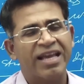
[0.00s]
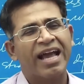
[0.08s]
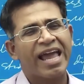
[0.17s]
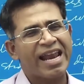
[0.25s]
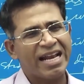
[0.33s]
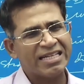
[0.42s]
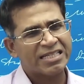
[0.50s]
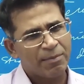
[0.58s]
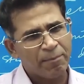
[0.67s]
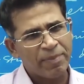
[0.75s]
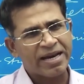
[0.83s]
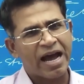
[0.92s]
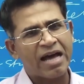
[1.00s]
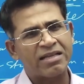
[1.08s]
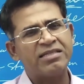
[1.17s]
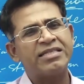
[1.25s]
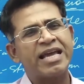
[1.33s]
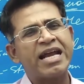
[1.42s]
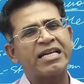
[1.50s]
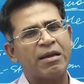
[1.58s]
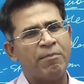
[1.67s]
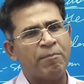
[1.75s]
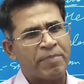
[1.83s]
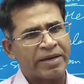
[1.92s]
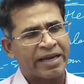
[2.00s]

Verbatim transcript: can I simply, rather than saying temp